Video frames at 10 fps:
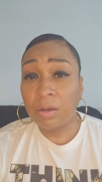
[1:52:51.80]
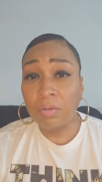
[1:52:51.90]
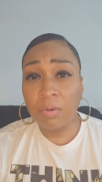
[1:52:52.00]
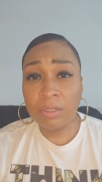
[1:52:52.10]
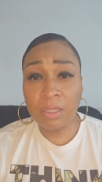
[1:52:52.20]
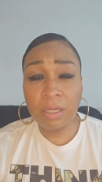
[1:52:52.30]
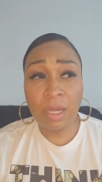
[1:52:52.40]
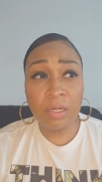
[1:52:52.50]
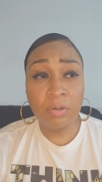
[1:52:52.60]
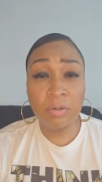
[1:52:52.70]
one thing
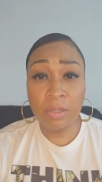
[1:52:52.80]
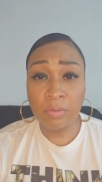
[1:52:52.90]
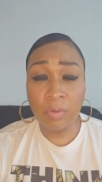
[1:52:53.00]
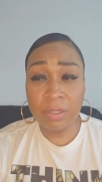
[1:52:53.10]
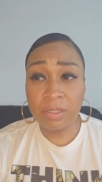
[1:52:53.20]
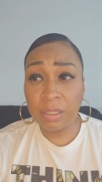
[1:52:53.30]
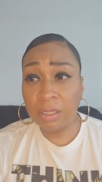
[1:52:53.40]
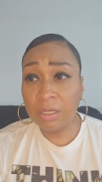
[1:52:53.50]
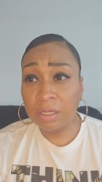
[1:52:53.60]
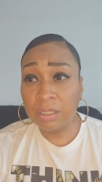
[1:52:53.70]
I don't one
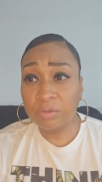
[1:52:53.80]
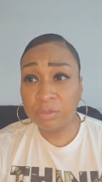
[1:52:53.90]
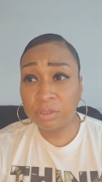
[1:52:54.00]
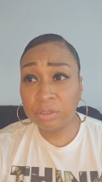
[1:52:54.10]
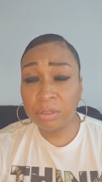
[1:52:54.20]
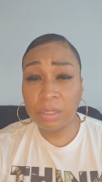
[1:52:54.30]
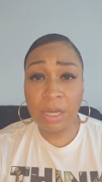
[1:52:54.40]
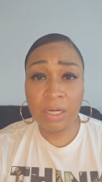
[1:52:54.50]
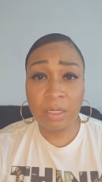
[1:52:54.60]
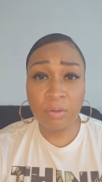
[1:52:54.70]
thing is for sure
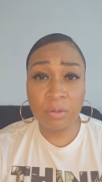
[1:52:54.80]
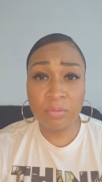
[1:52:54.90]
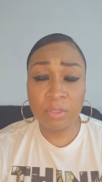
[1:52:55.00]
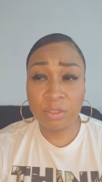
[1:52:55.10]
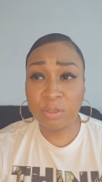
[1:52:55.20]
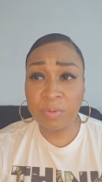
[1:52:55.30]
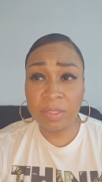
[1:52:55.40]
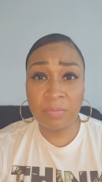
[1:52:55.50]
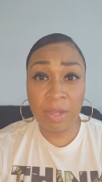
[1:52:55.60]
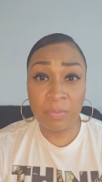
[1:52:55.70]
I didn't grow up
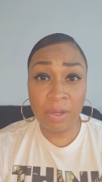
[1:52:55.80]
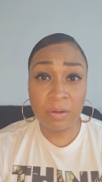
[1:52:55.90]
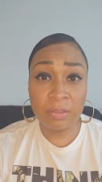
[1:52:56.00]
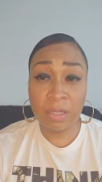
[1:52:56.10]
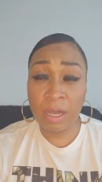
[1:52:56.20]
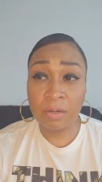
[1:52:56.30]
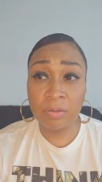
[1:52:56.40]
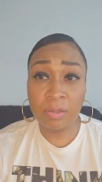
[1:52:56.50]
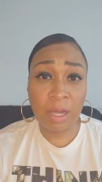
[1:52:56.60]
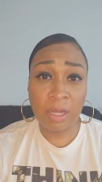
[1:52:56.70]
disrespecting my parents. I
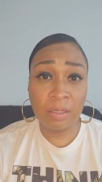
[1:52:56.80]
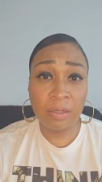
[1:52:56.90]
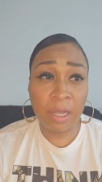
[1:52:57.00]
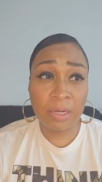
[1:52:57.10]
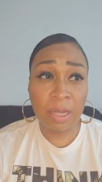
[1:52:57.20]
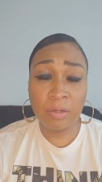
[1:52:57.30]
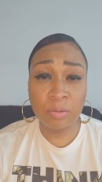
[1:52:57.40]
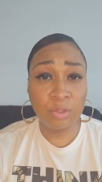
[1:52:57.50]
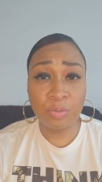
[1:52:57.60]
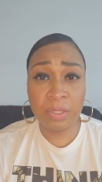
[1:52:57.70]
don't I don't and I
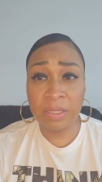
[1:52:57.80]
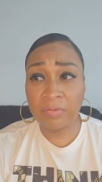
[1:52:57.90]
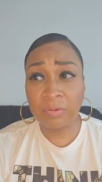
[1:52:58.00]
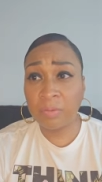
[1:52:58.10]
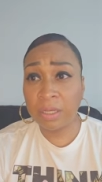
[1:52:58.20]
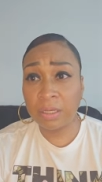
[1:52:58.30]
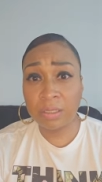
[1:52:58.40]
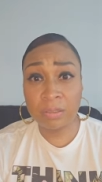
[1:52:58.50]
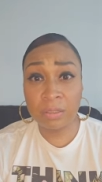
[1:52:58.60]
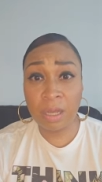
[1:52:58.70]
don't expect that from my
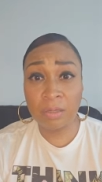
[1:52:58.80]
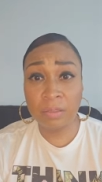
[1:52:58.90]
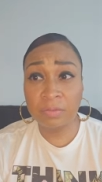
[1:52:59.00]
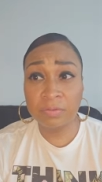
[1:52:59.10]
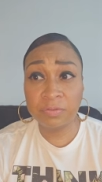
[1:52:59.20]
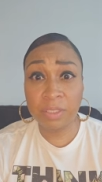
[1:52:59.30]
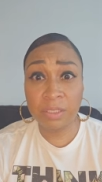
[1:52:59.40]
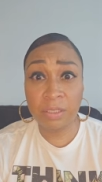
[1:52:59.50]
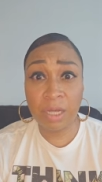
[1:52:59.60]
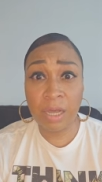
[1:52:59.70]
kids. I don't give a
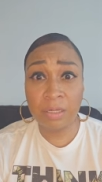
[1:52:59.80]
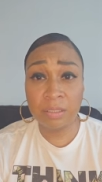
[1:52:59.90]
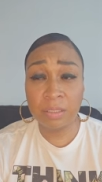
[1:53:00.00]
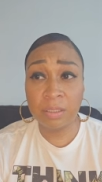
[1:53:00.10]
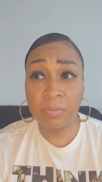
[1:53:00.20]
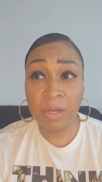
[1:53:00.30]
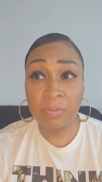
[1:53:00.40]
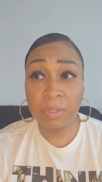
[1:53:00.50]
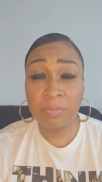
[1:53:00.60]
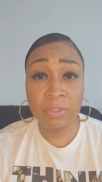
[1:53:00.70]
fuck how they think about
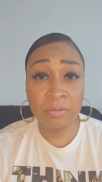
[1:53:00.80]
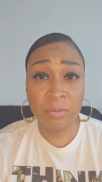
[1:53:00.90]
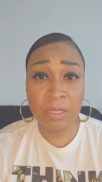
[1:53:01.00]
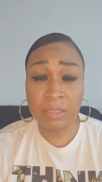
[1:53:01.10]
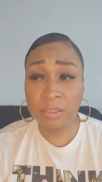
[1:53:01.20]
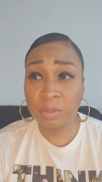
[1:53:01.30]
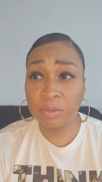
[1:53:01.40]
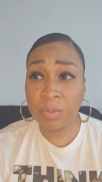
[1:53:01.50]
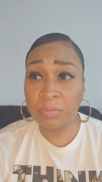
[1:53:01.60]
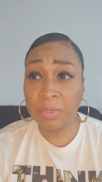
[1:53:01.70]
me, but you will not
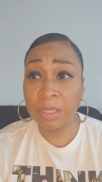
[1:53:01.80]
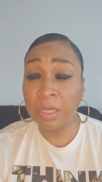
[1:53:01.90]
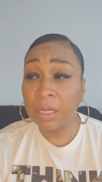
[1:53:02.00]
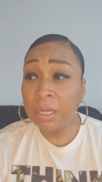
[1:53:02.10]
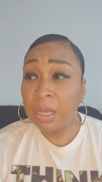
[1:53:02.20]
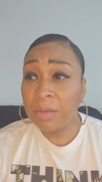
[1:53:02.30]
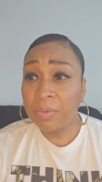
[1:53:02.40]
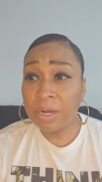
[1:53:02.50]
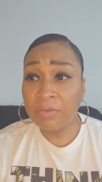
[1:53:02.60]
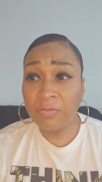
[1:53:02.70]
disrespect me.
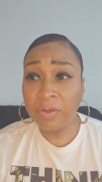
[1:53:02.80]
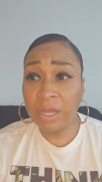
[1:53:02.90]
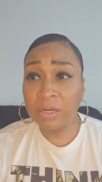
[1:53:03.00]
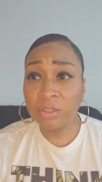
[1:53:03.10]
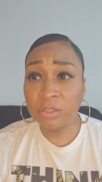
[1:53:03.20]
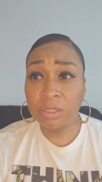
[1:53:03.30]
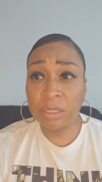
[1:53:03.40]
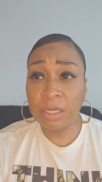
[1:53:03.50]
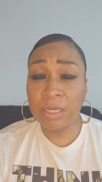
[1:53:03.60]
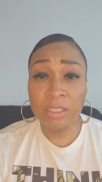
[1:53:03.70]
But I feel at a
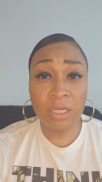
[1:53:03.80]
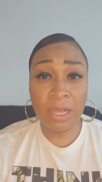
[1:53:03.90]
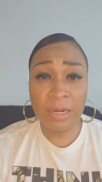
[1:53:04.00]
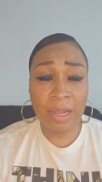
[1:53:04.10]
certain age and I,